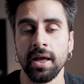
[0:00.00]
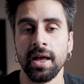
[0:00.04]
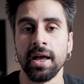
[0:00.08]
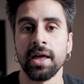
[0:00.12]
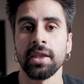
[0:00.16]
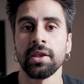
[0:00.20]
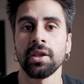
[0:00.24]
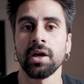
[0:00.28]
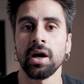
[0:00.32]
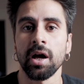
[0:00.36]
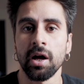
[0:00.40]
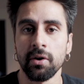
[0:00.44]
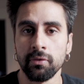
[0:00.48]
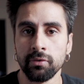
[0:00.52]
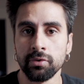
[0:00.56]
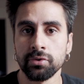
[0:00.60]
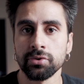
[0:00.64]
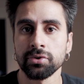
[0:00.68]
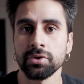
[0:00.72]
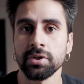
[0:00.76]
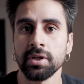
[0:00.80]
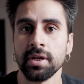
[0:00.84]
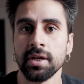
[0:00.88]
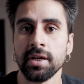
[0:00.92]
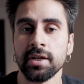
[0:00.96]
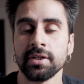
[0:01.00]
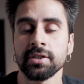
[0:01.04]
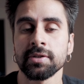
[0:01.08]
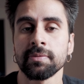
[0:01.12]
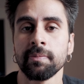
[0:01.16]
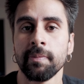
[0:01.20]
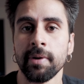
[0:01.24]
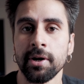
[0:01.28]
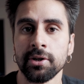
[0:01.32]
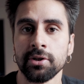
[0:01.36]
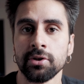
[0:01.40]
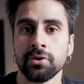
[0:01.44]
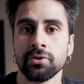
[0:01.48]
And I would say it's
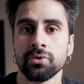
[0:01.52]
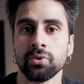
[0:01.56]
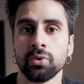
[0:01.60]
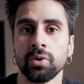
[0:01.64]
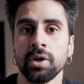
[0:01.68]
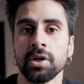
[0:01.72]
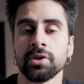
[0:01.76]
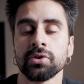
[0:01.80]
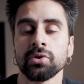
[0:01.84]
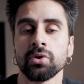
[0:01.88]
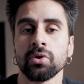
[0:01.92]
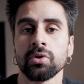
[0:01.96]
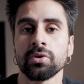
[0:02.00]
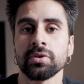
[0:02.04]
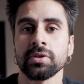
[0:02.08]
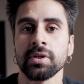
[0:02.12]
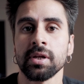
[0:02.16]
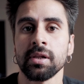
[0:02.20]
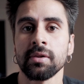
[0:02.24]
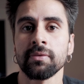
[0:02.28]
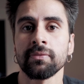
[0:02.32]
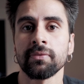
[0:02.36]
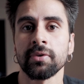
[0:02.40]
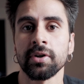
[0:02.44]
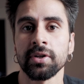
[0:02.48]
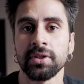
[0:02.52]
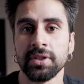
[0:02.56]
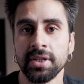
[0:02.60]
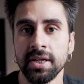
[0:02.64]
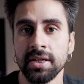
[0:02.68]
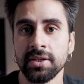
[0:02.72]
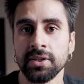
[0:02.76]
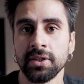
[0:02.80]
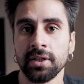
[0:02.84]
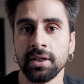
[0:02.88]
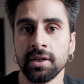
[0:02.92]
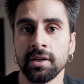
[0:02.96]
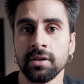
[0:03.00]
better to get yourself a
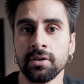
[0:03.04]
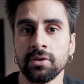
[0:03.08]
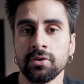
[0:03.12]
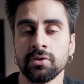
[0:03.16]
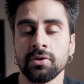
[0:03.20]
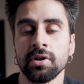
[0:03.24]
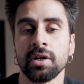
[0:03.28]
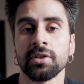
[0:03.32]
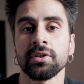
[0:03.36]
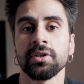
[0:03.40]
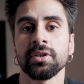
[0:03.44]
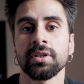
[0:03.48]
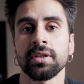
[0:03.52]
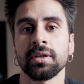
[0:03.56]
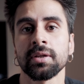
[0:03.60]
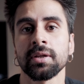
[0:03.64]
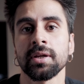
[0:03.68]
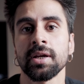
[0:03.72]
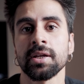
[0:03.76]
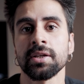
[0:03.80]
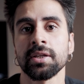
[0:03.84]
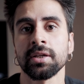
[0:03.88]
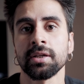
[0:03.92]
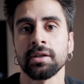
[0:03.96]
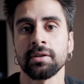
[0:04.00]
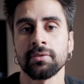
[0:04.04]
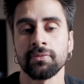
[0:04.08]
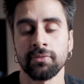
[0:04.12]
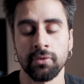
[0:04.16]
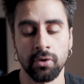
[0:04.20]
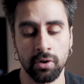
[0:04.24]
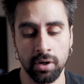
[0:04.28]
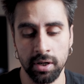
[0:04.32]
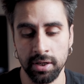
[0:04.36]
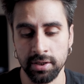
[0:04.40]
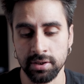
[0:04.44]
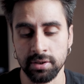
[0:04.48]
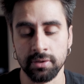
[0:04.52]
day ticket rather than getting it
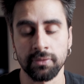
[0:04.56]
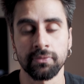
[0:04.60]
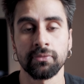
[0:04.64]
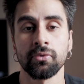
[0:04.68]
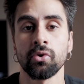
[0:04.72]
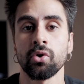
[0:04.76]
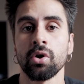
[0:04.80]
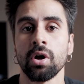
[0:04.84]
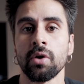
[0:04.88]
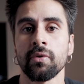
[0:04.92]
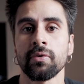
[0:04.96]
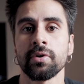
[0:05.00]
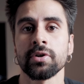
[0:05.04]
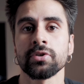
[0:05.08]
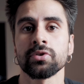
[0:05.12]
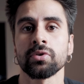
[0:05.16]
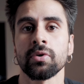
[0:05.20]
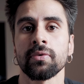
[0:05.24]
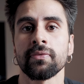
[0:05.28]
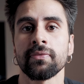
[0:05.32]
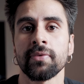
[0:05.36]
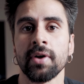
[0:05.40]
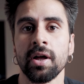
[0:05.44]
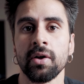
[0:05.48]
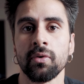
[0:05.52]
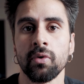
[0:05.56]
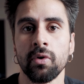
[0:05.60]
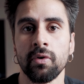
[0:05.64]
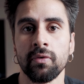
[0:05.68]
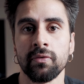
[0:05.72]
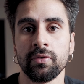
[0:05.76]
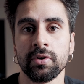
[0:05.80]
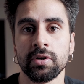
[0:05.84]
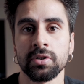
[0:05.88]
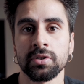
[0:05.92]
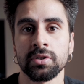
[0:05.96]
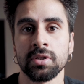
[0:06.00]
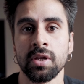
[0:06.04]
for, let's say, 4 hours or 5
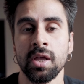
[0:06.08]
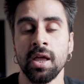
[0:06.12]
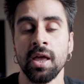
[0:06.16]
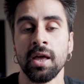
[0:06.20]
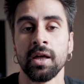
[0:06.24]
hours.